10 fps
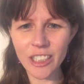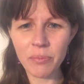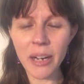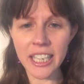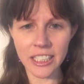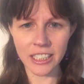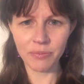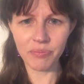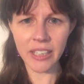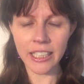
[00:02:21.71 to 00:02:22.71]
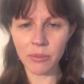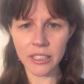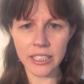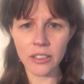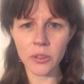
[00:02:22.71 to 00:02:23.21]
But in every
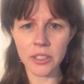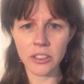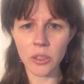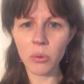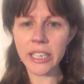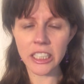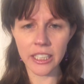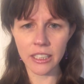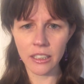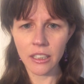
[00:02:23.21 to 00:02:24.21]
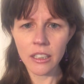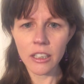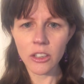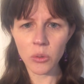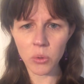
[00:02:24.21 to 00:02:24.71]
single situation,
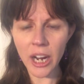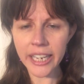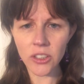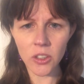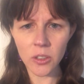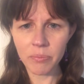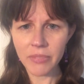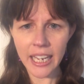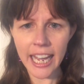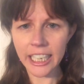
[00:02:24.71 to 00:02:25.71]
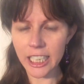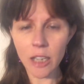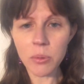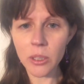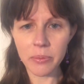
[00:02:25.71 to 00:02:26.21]
the writer had a
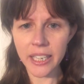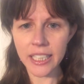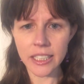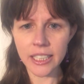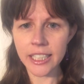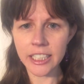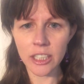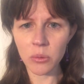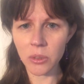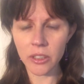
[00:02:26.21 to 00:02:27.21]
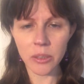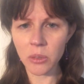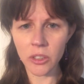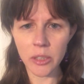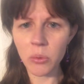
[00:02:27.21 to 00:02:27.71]
couple of things that they did really,
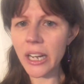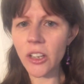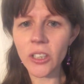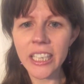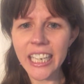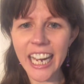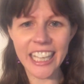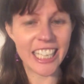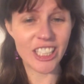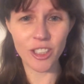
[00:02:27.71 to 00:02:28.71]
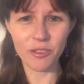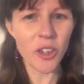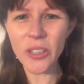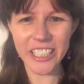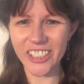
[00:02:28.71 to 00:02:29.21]
really well, and they just
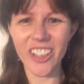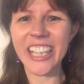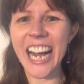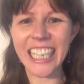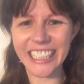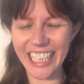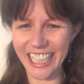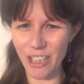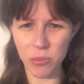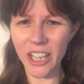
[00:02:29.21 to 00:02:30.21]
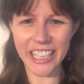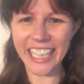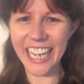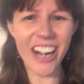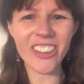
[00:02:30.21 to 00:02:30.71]
focused on that, and they brought
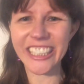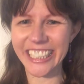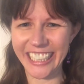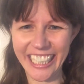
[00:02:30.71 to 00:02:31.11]
that out.